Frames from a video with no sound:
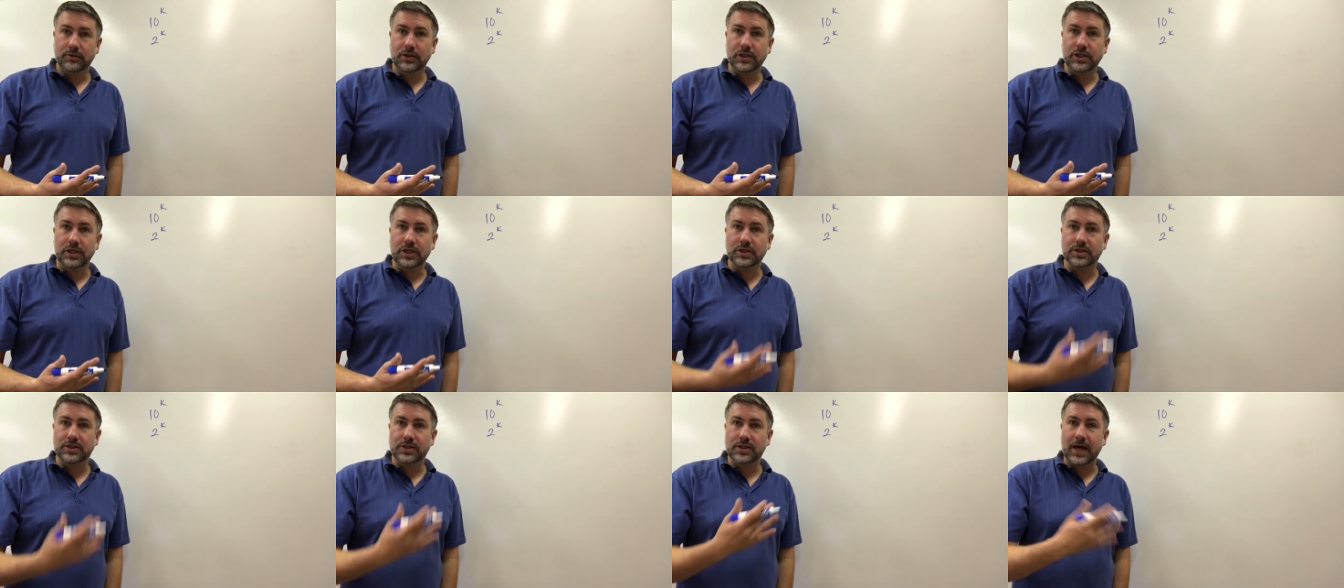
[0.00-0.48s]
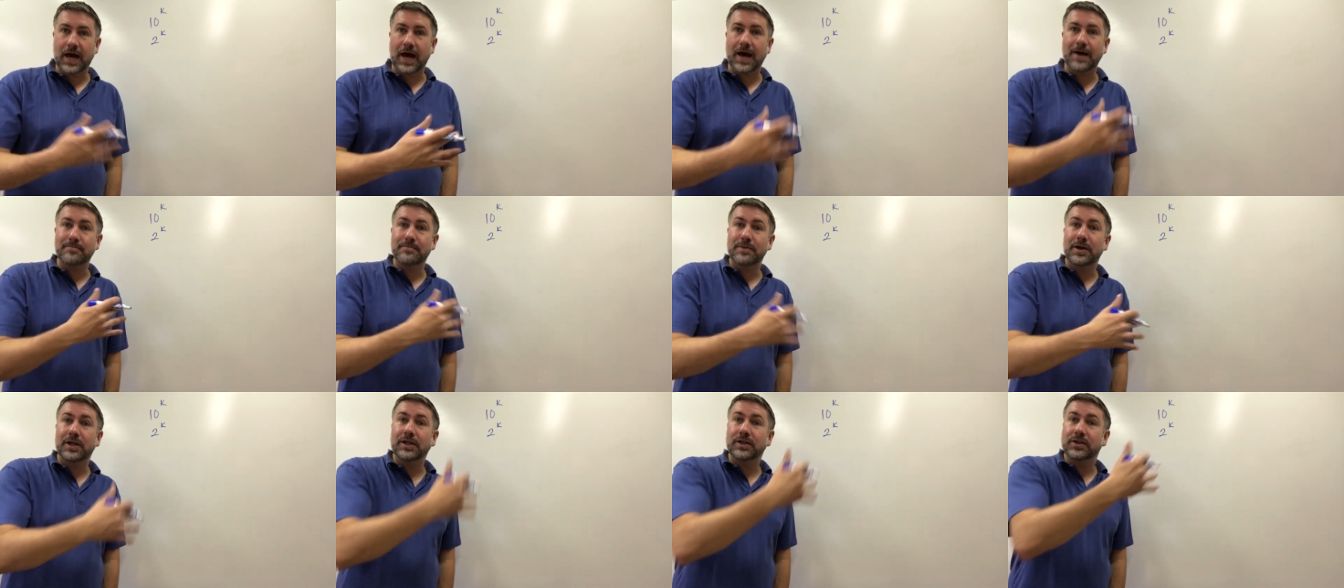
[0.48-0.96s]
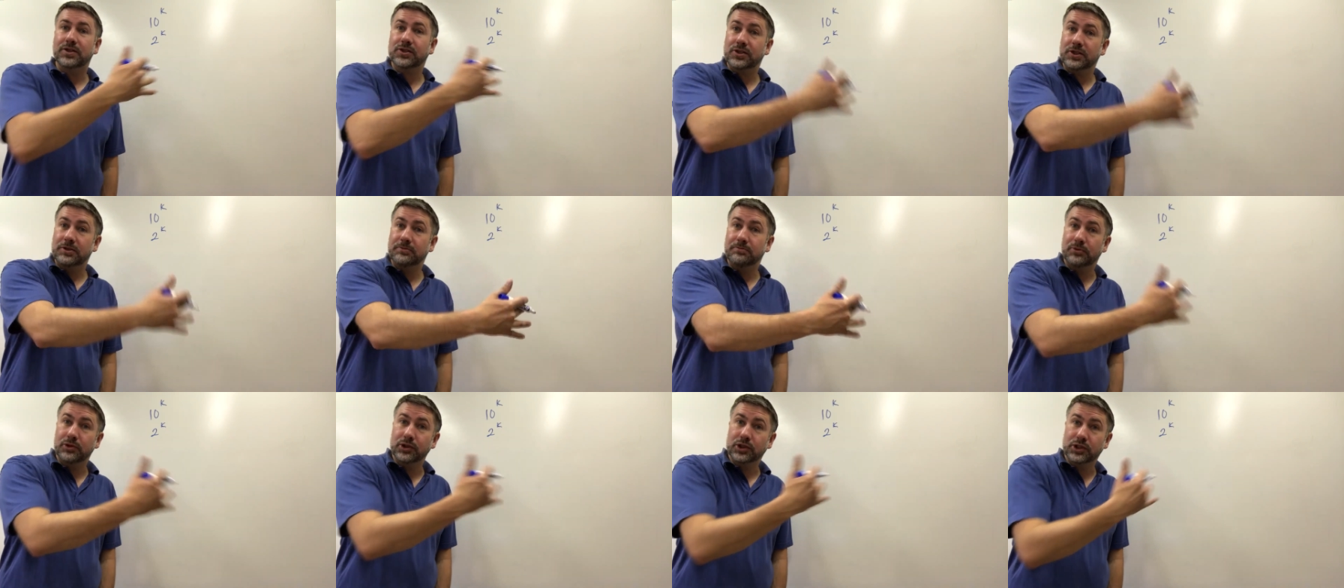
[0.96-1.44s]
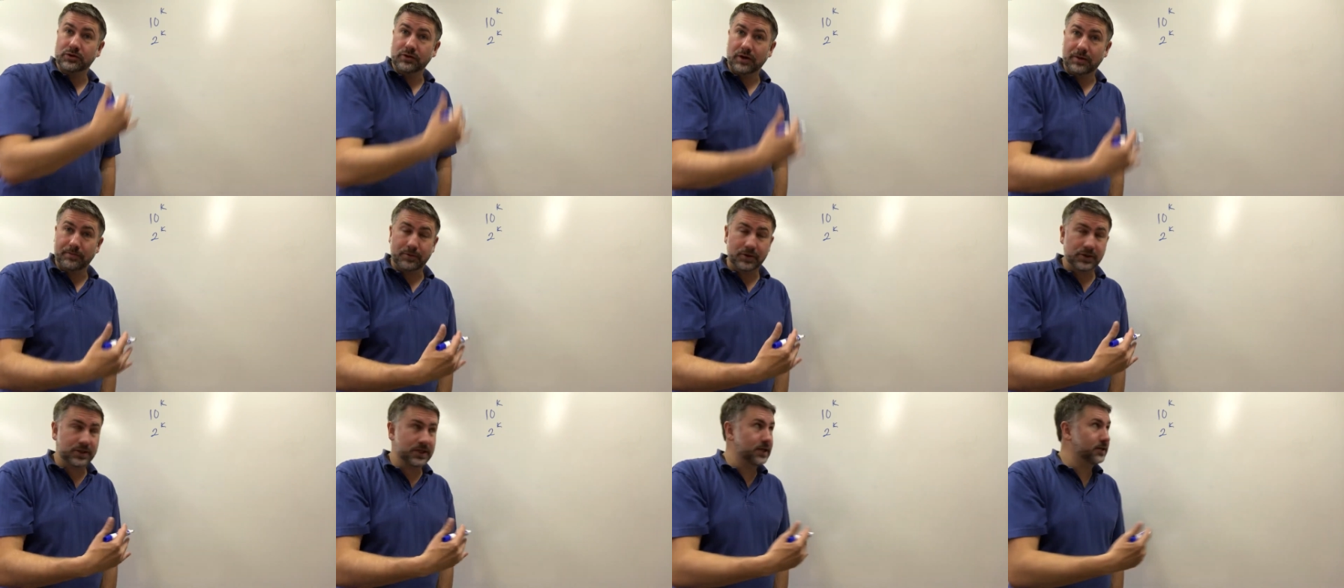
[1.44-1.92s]
needs that many symbols to
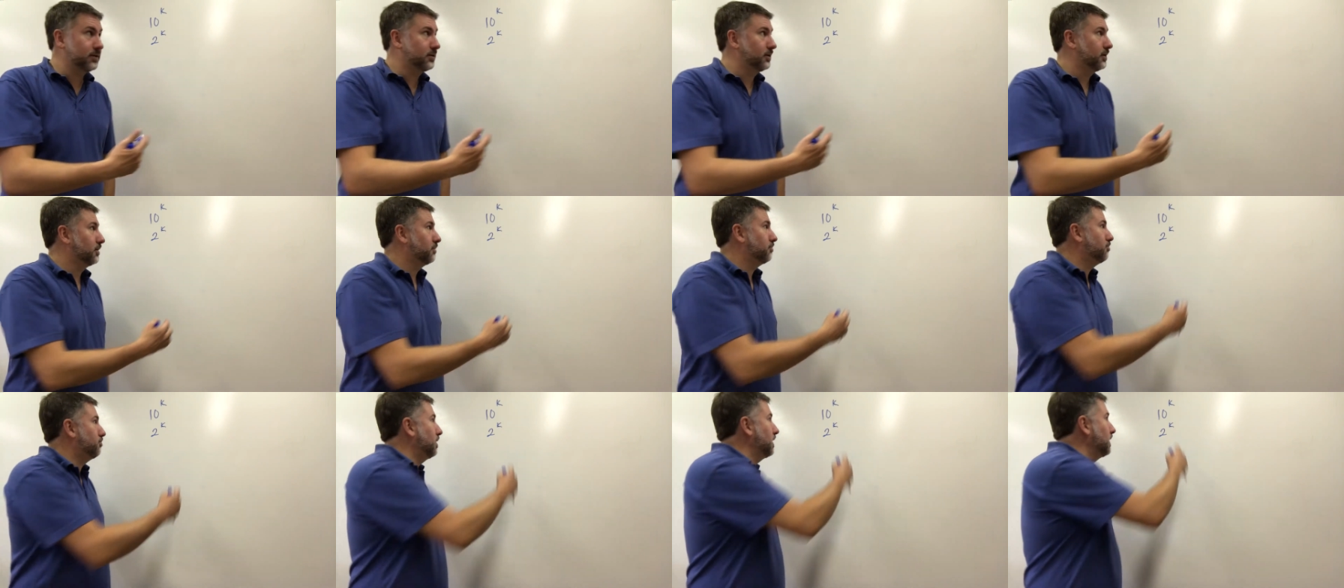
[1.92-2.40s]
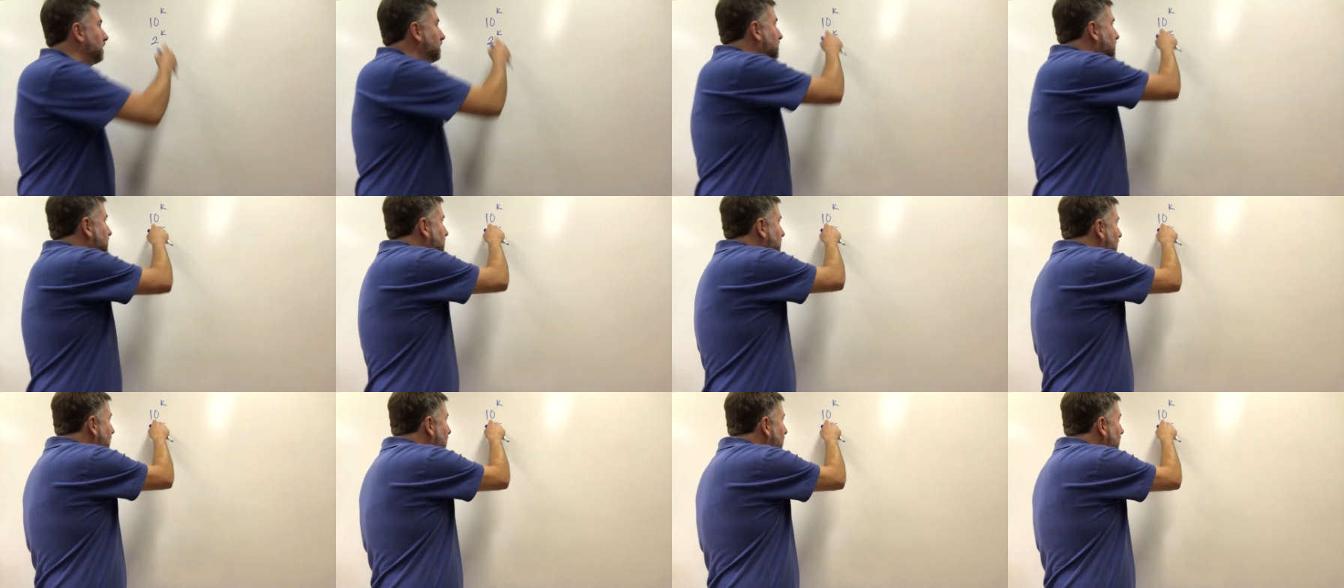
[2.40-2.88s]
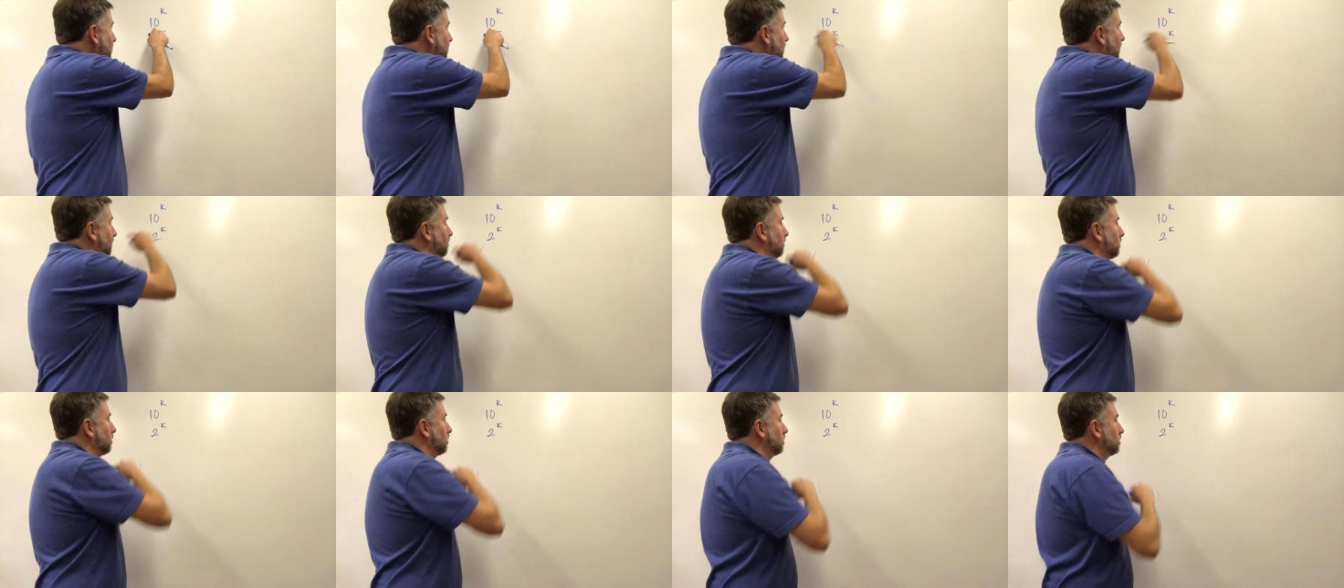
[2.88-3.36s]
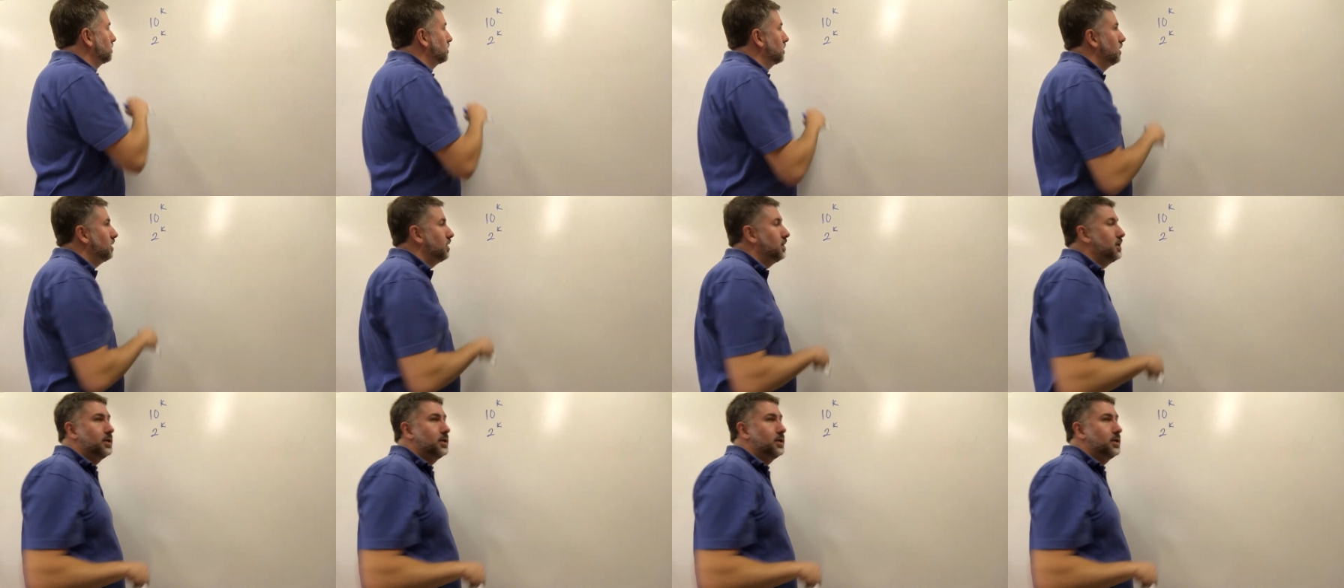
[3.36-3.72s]
represent it. Base 10 numbers